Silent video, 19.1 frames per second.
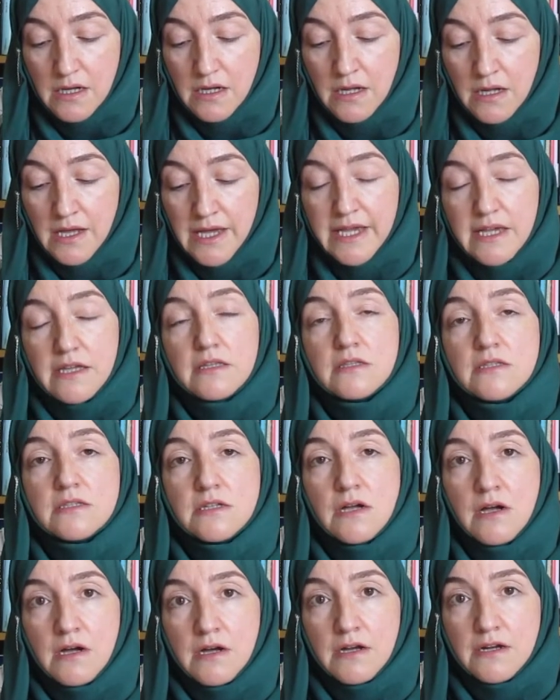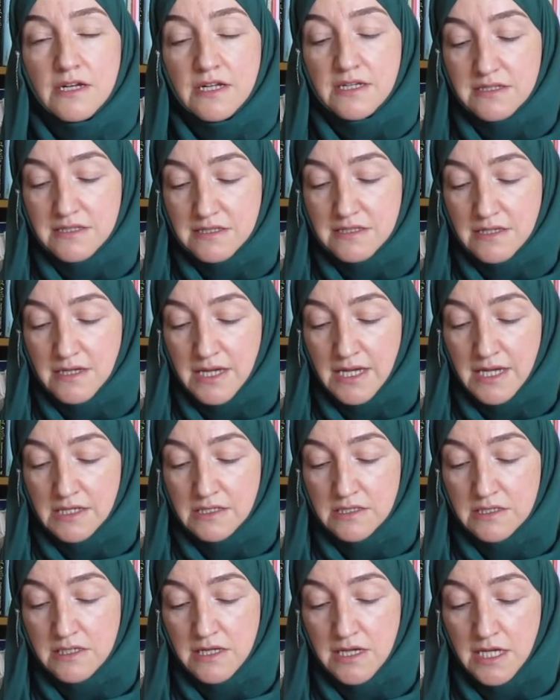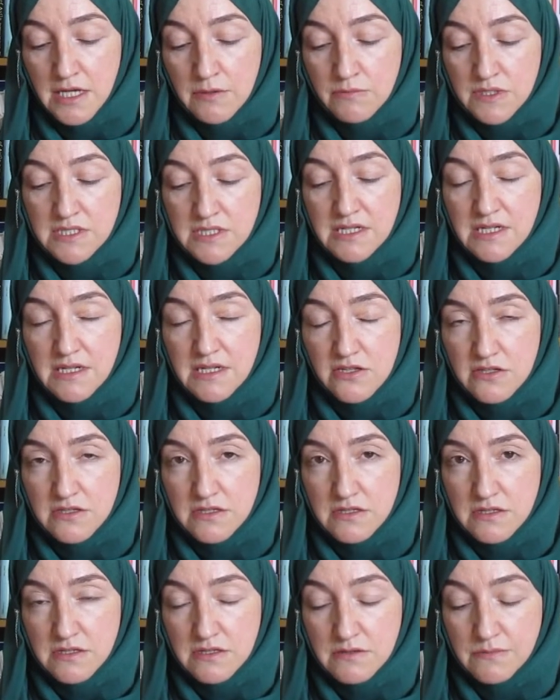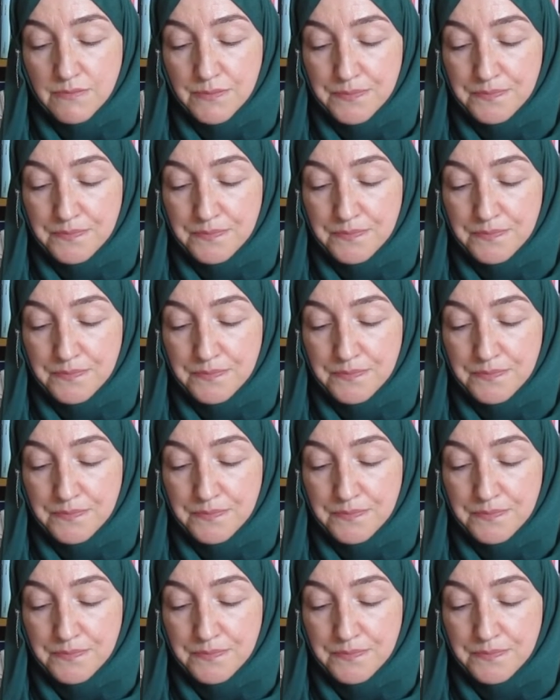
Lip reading: like darkness and emptiness.